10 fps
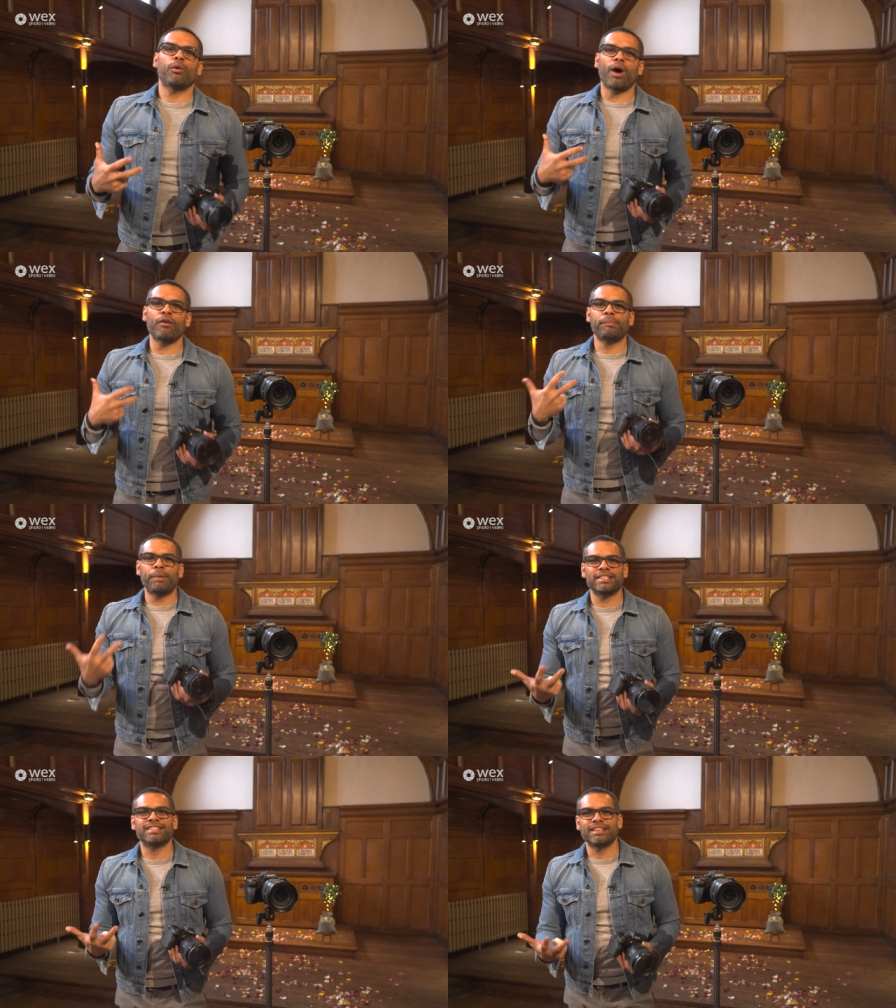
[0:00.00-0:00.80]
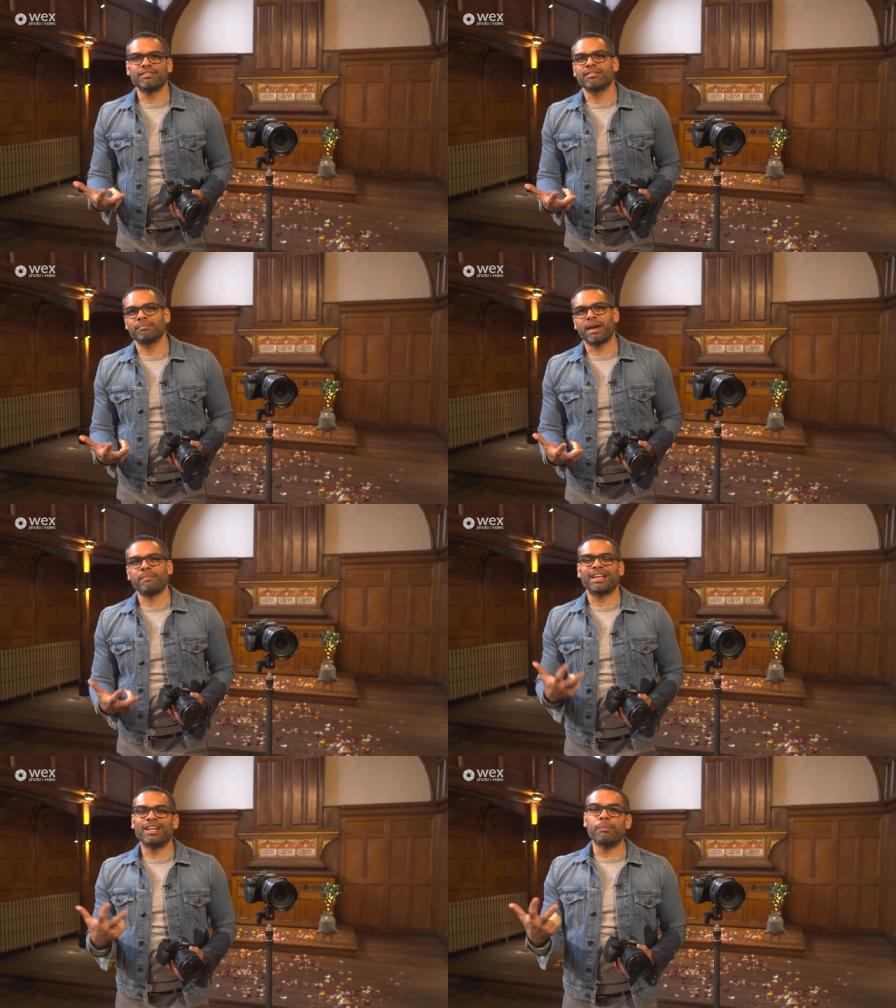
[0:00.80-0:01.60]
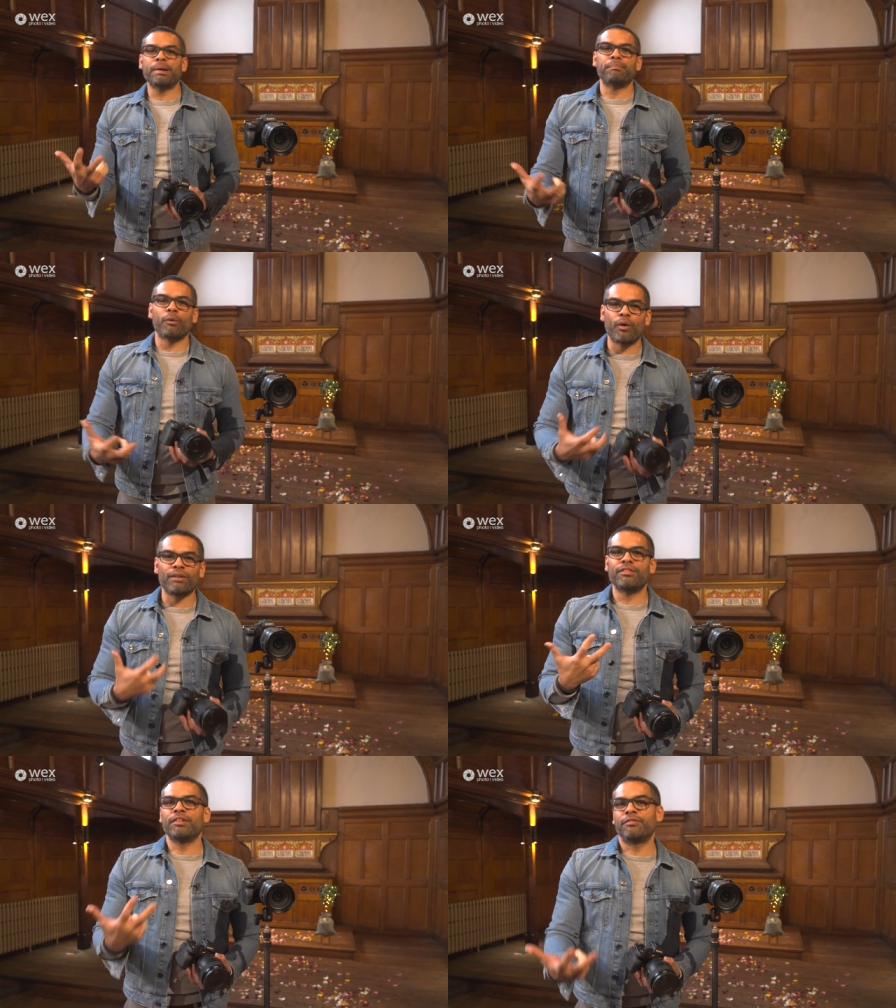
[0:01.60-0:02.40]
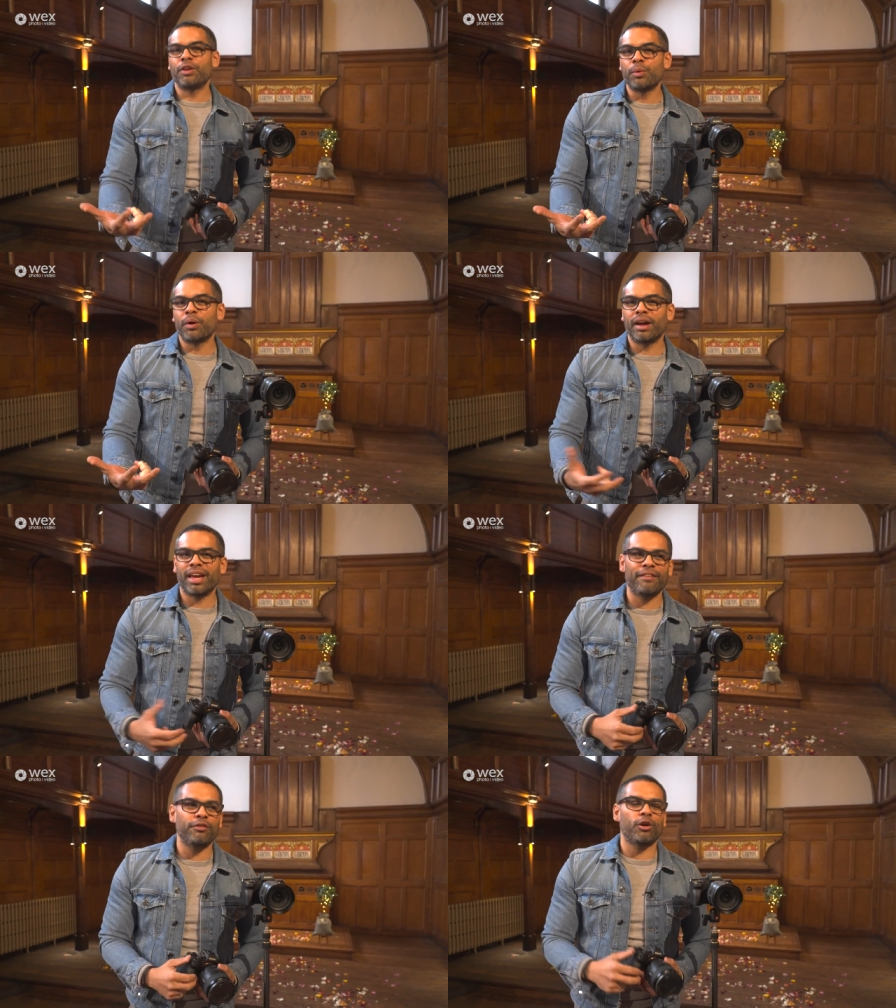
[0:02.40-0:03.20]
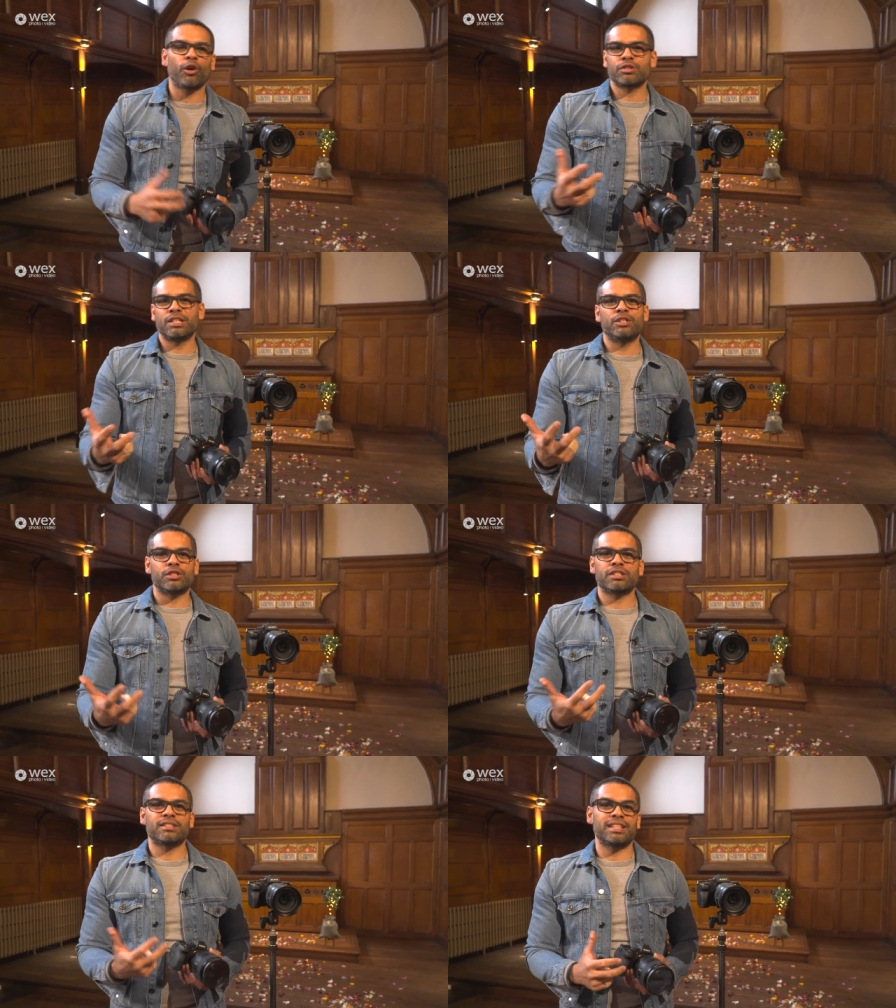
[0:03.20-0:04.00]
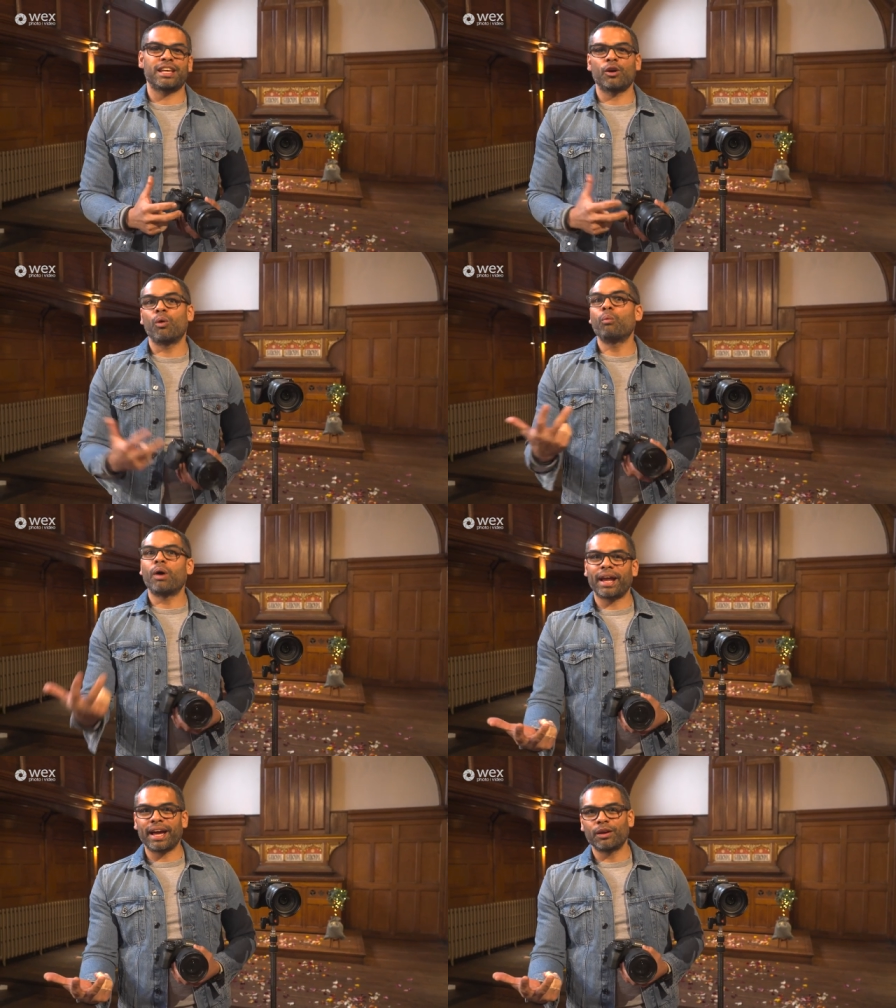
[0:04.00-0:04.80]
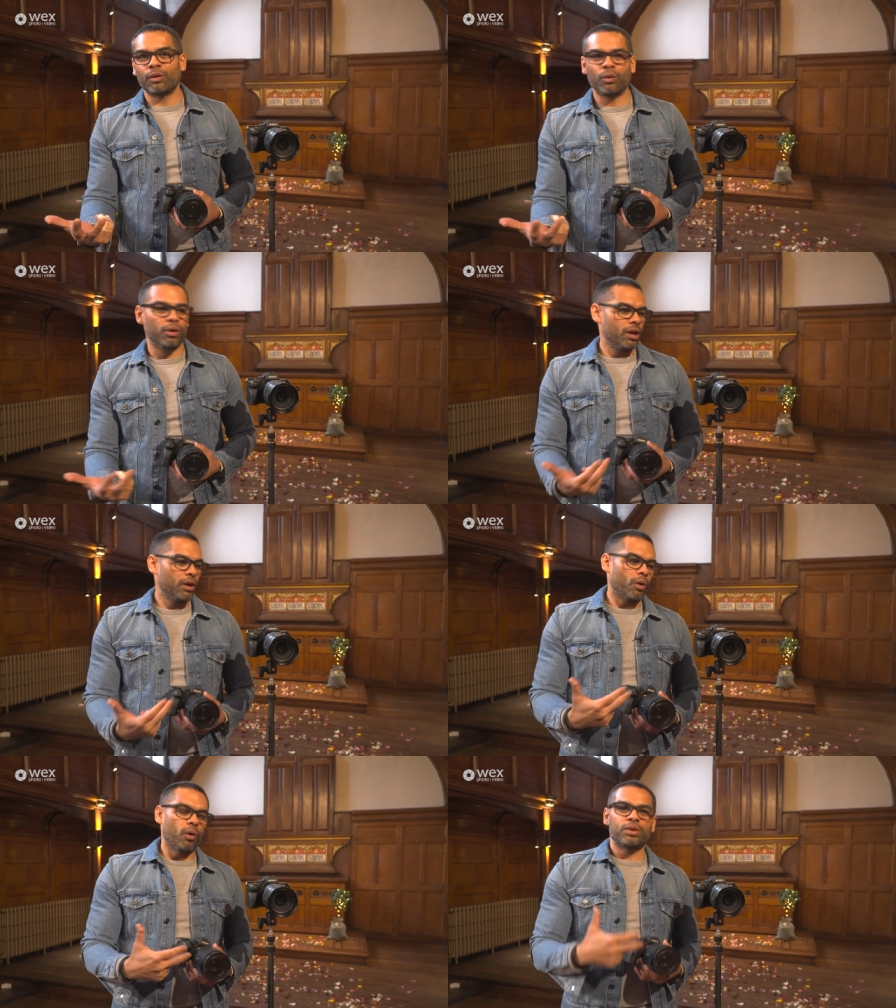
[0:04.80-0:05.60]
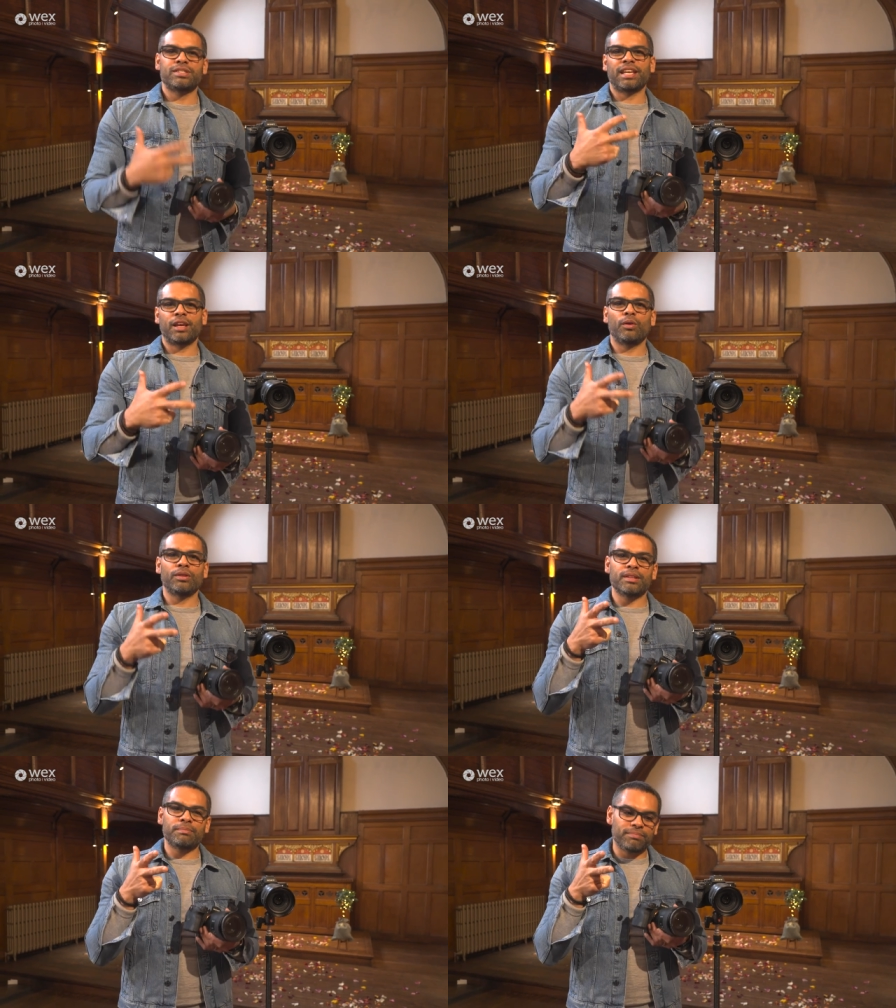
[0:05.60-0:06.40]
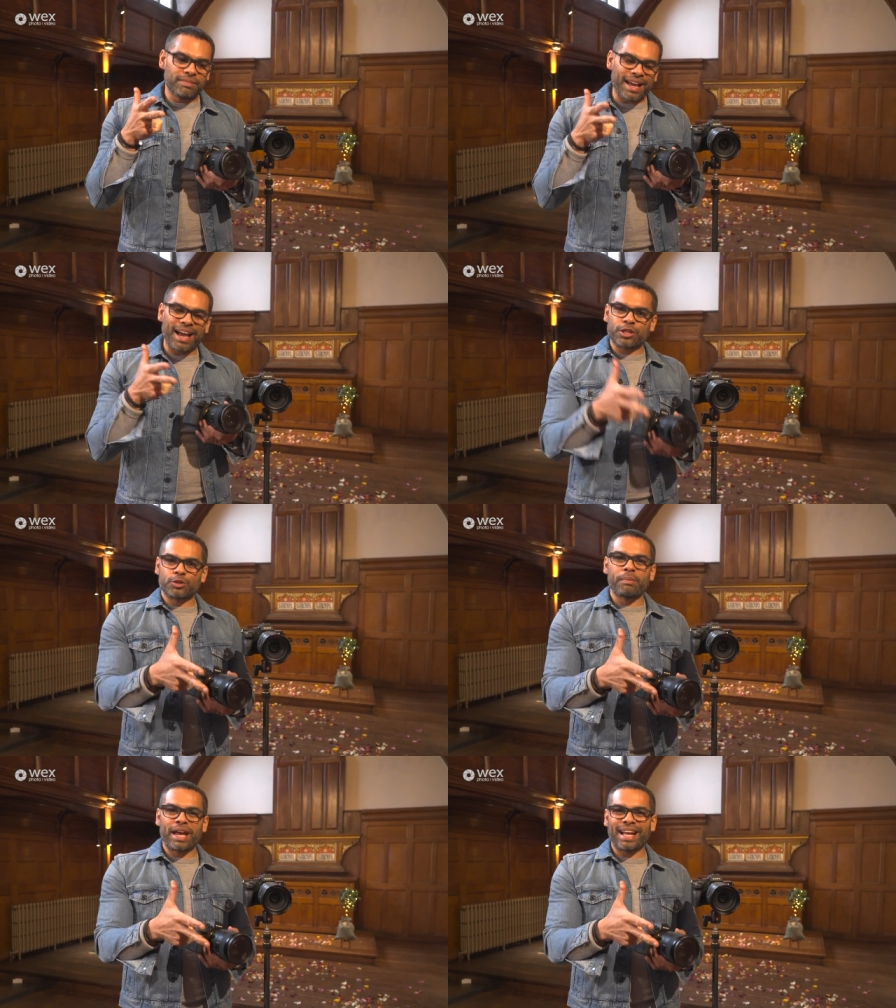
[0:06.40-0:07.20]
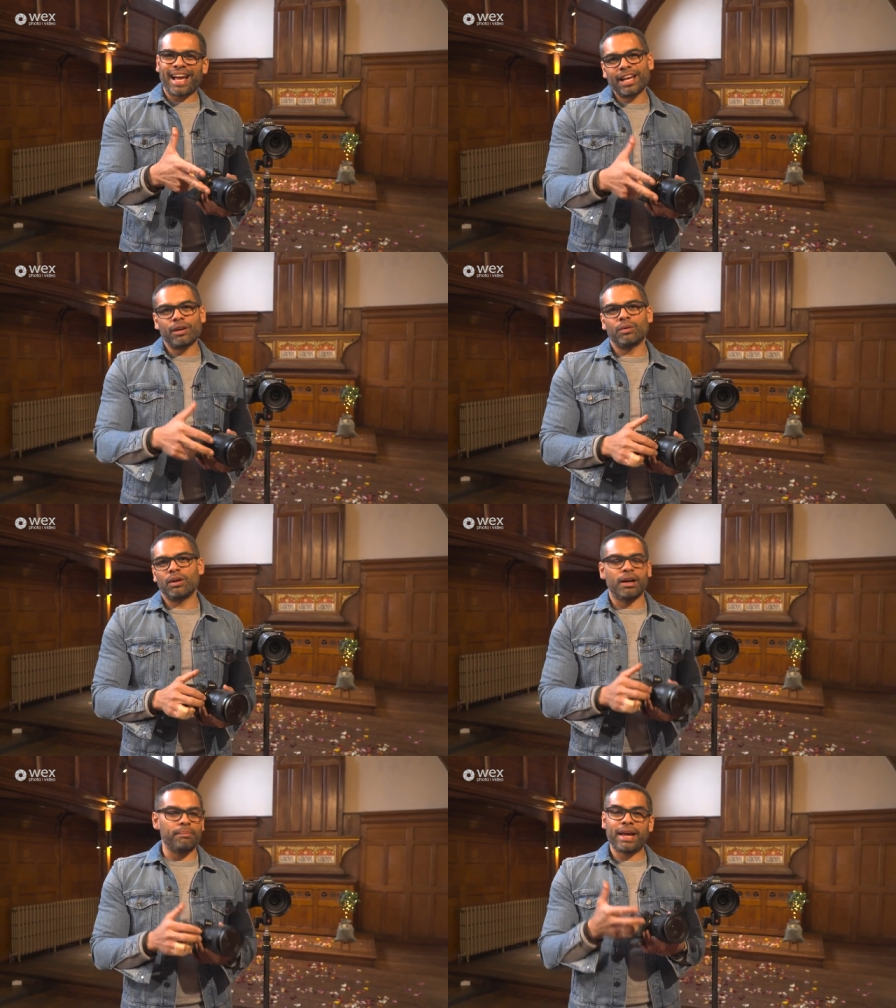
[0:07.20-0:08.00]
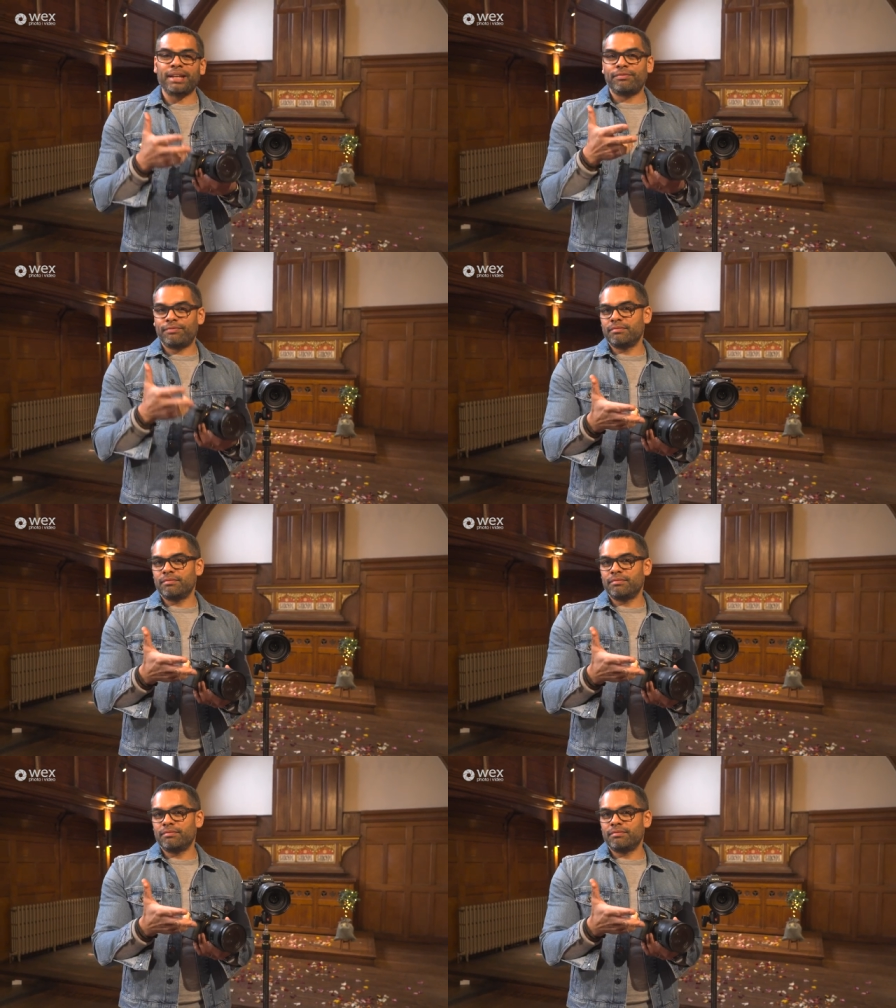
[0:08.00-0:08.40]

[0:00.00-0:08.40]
quite repetitive and maybe a little bit boring for the viewer if you're constantly just sticking on one angle or sticking on the, the actual main angle, uh, main